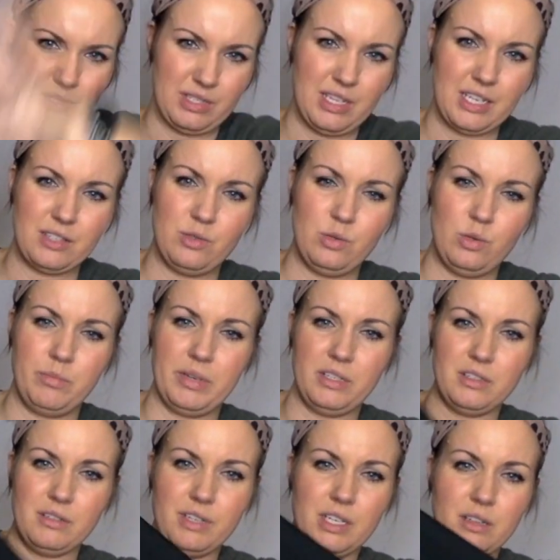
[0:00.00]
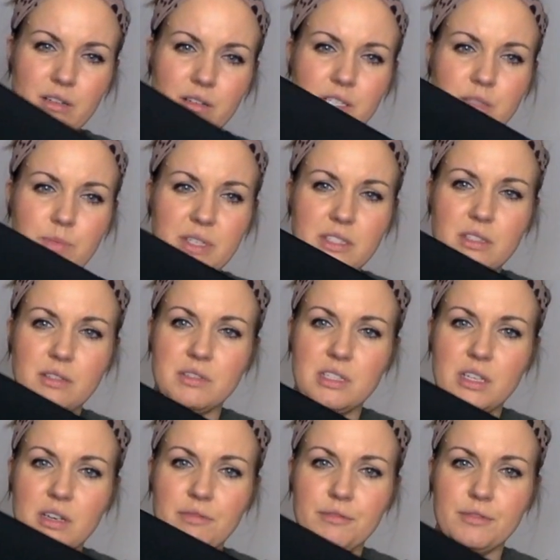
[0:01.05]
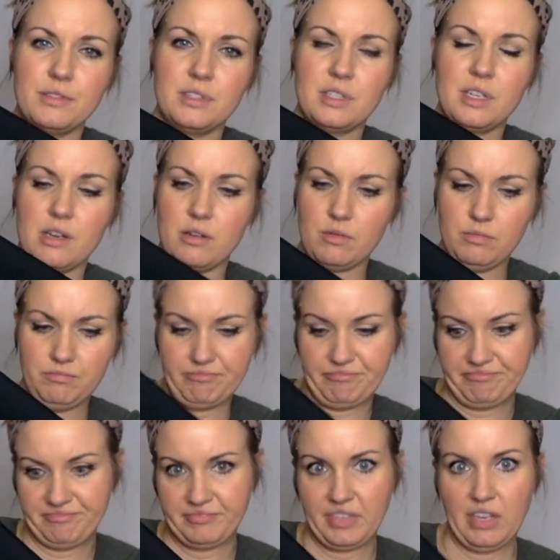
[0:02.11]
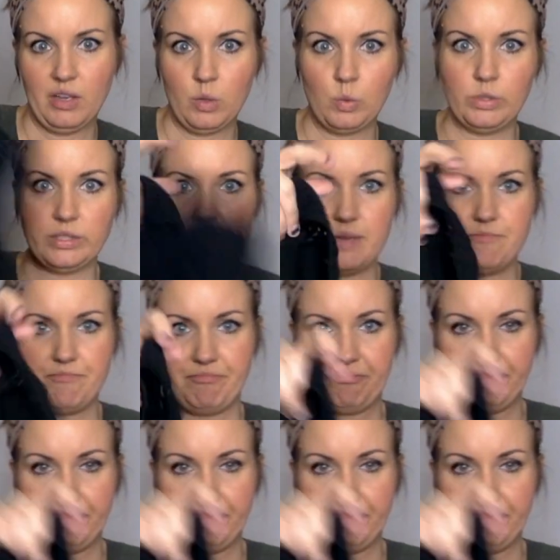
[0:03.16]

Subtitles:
was next to a bunch of other expensive stuff, so we'll see.